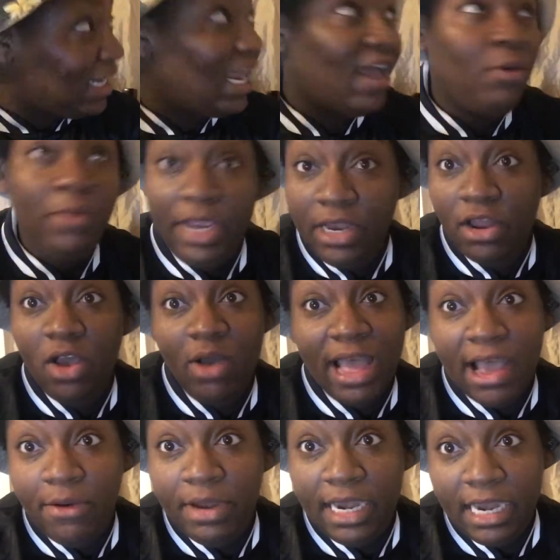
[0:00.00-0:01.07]
And now we know
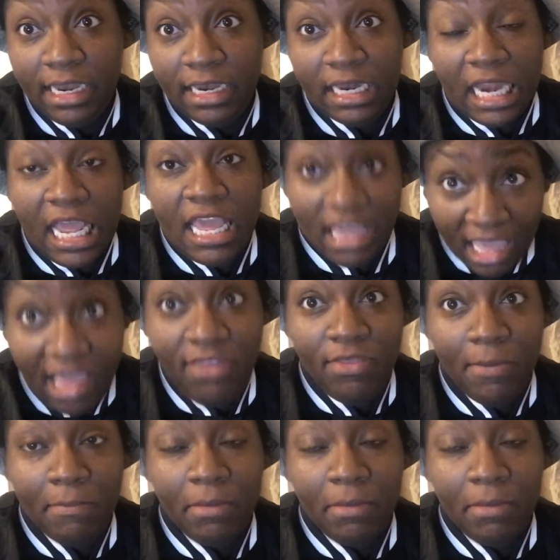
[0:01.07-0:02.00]
how it ended. In the